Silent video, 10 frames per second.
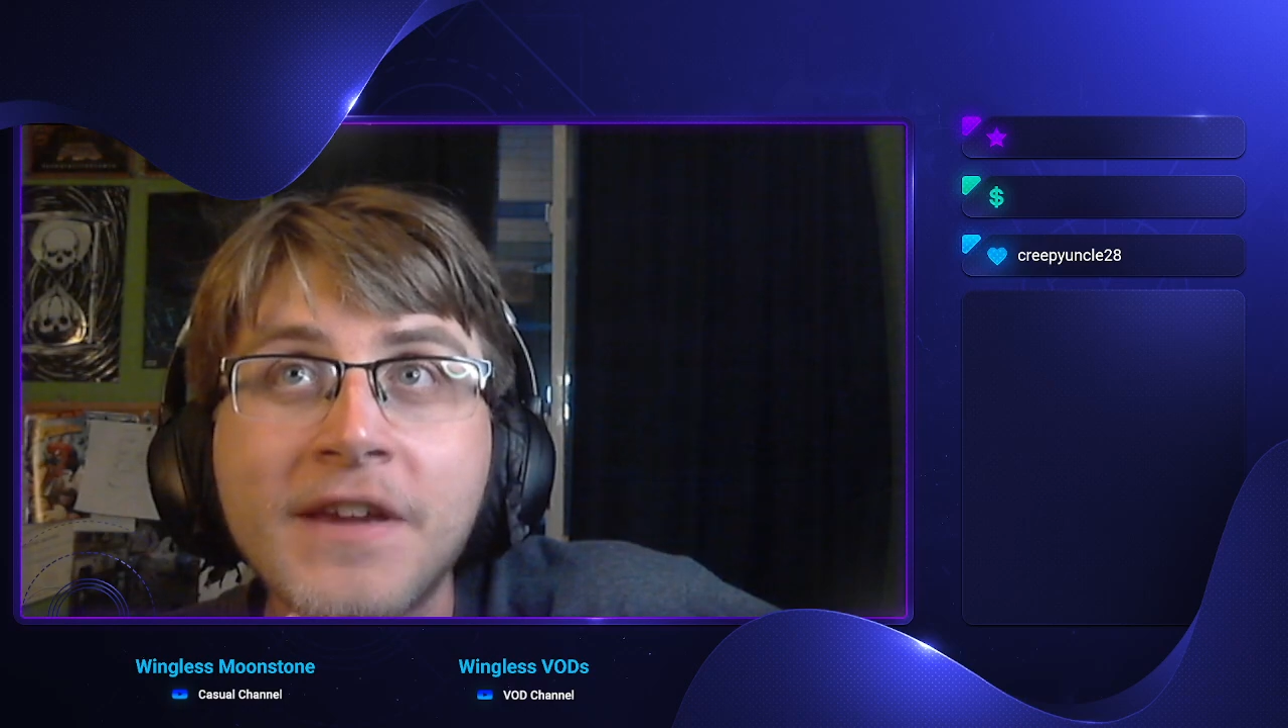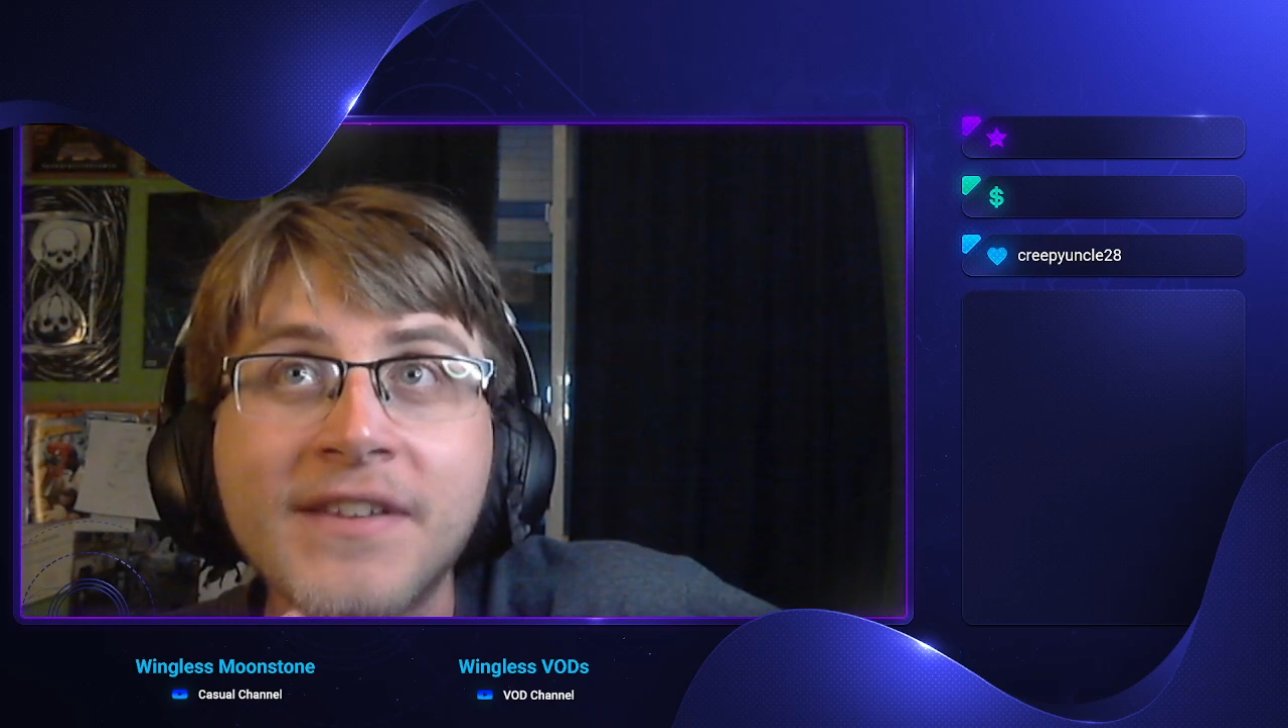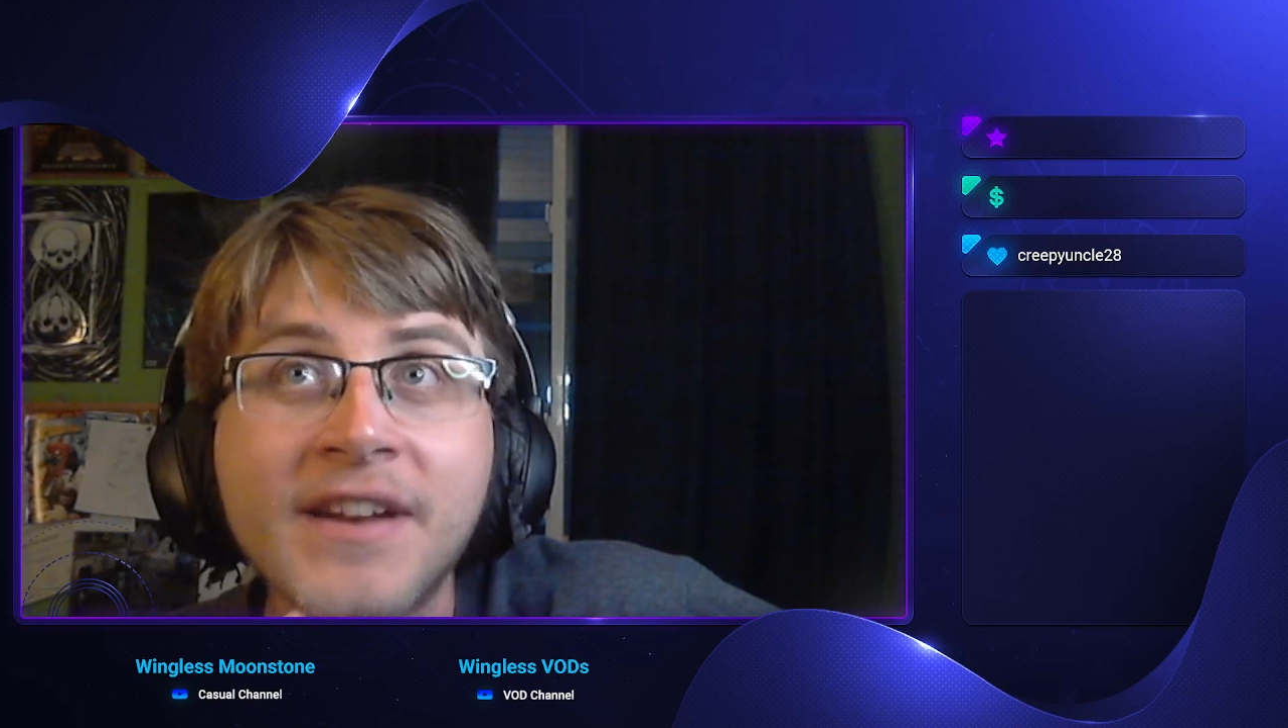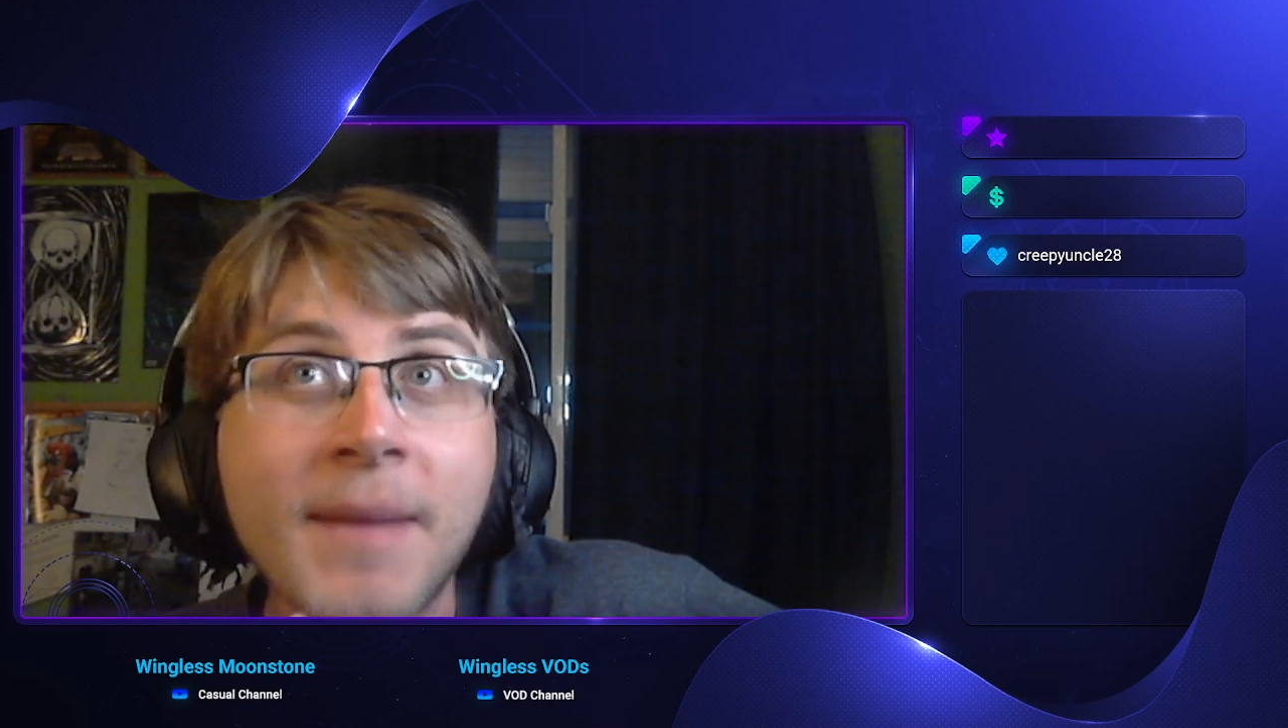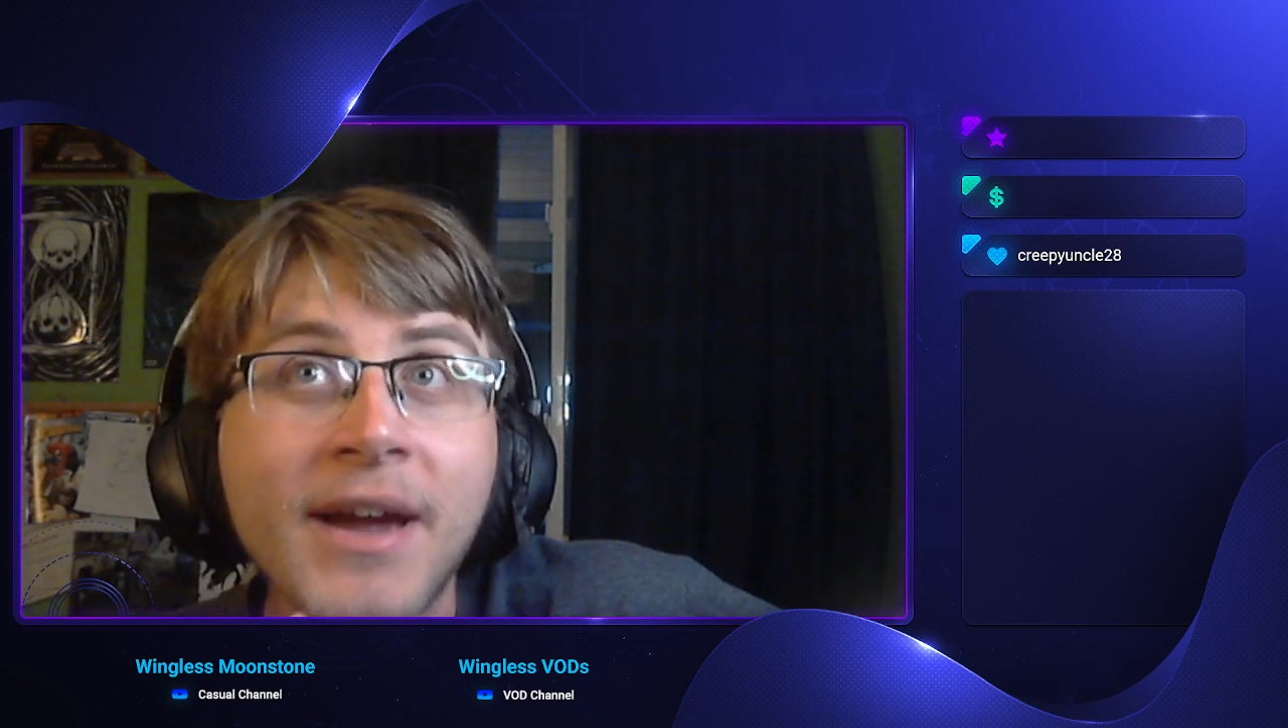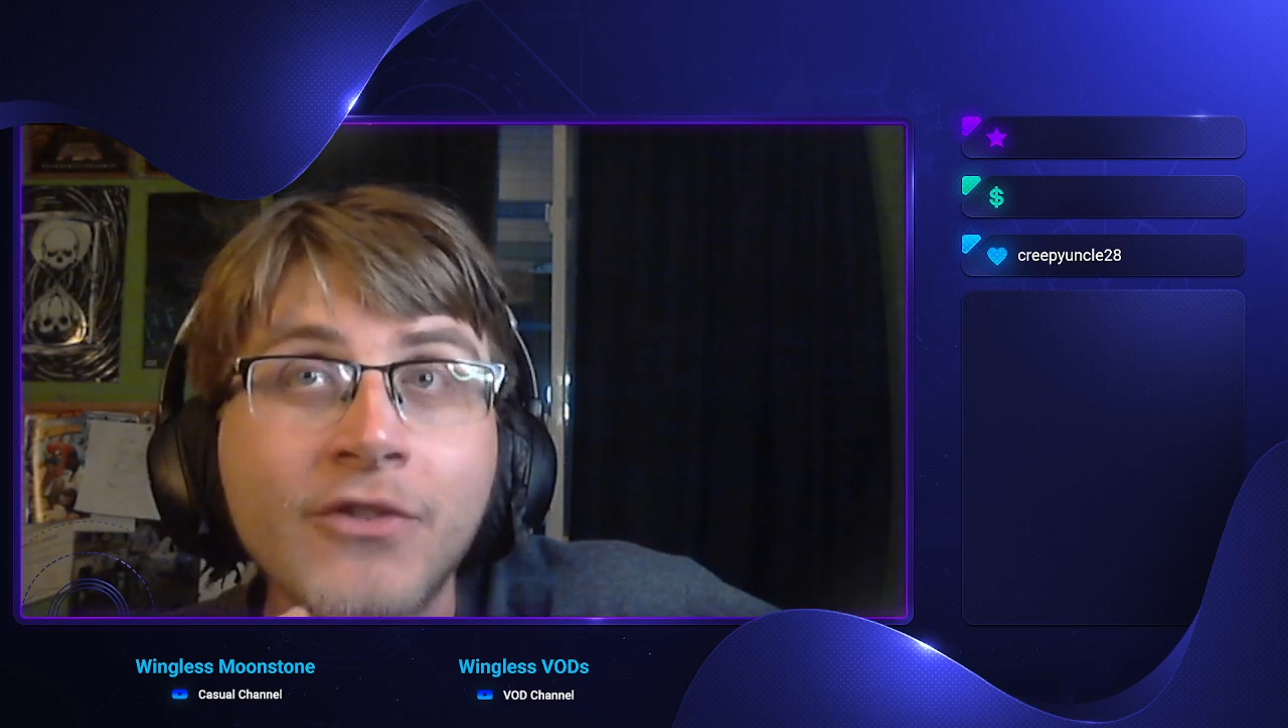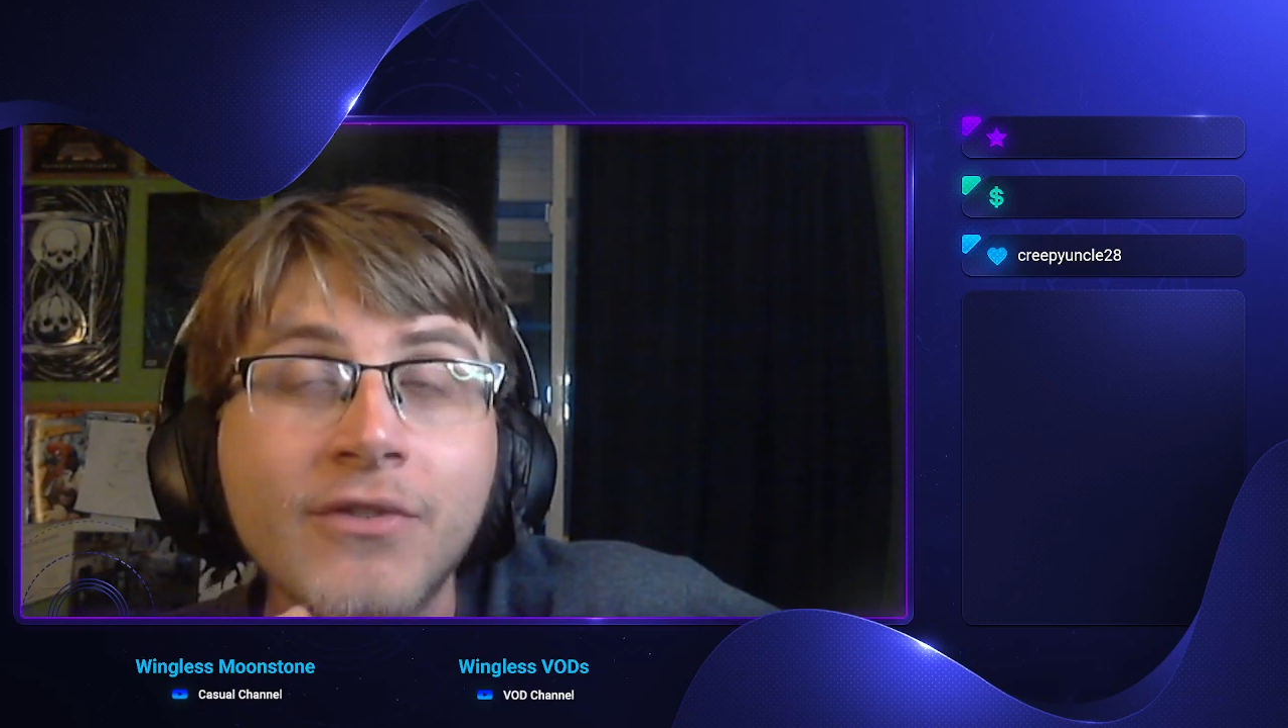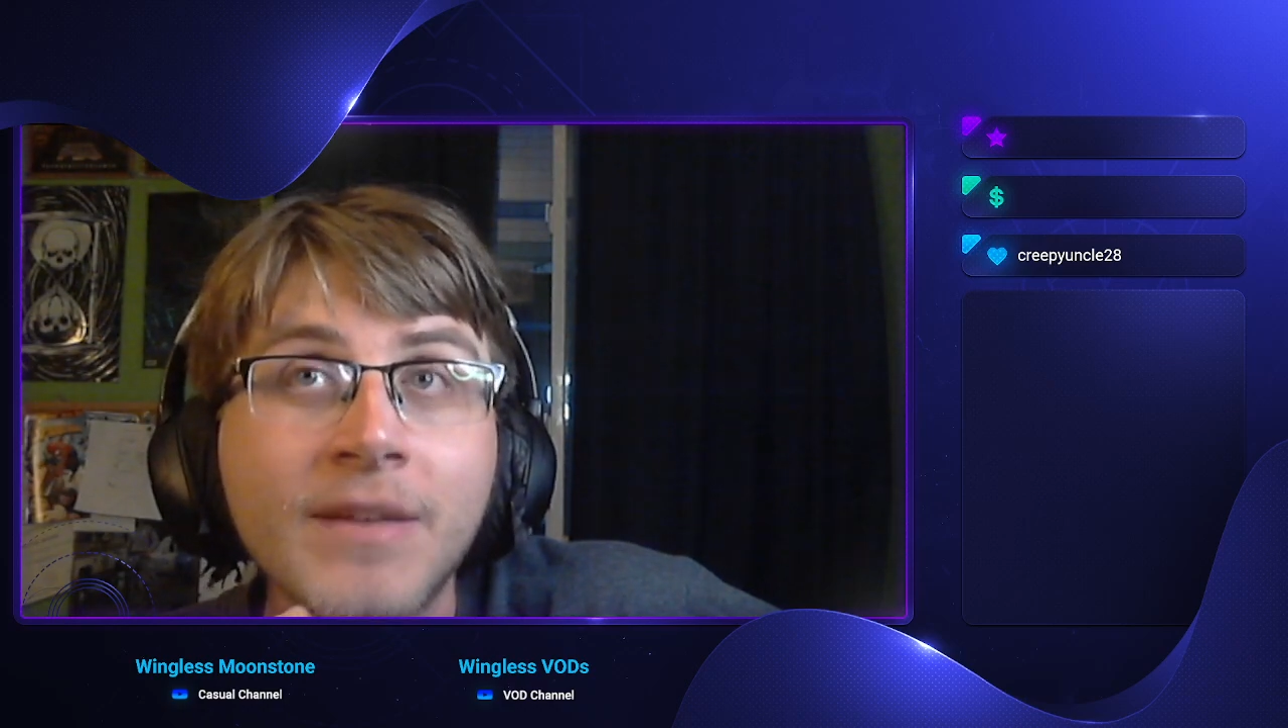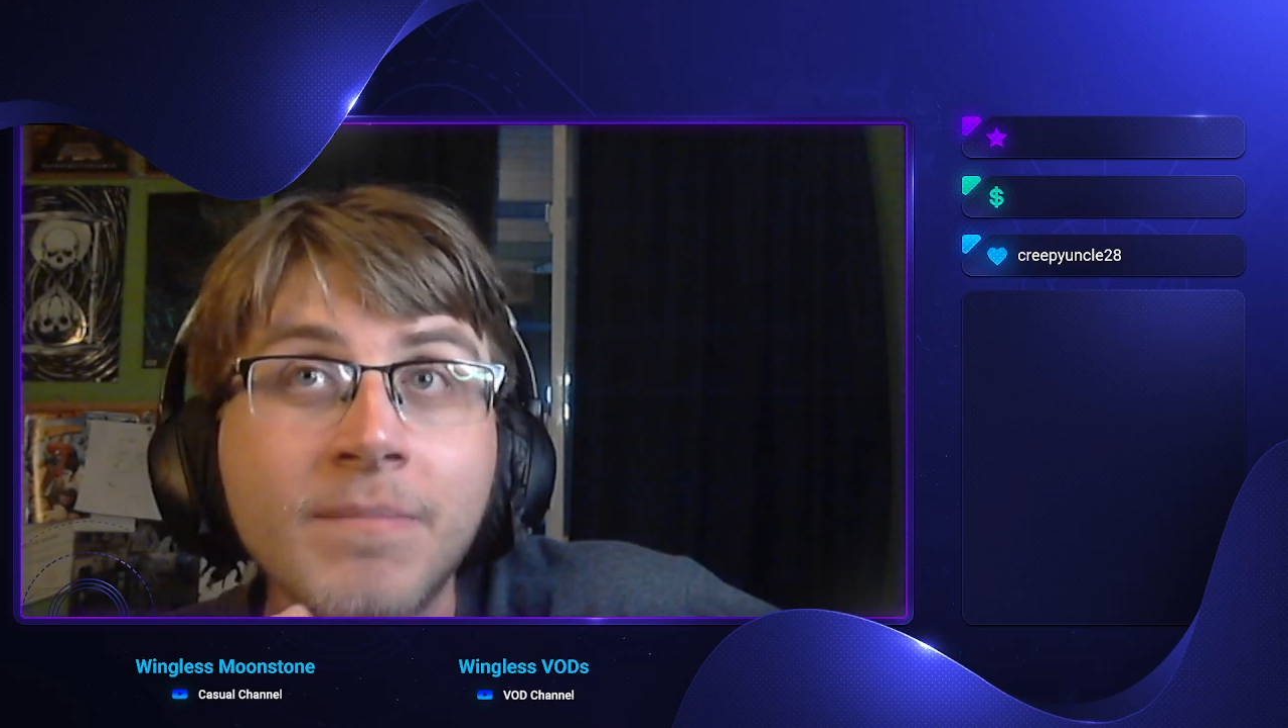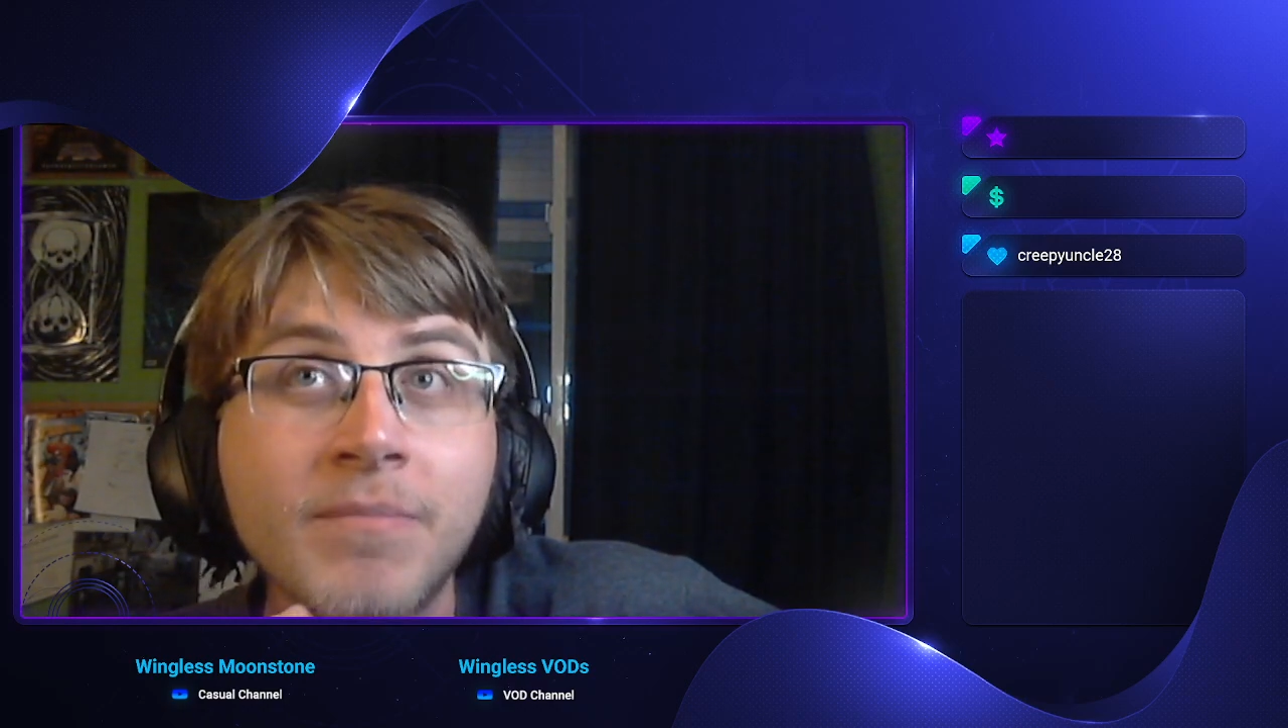that I'm actually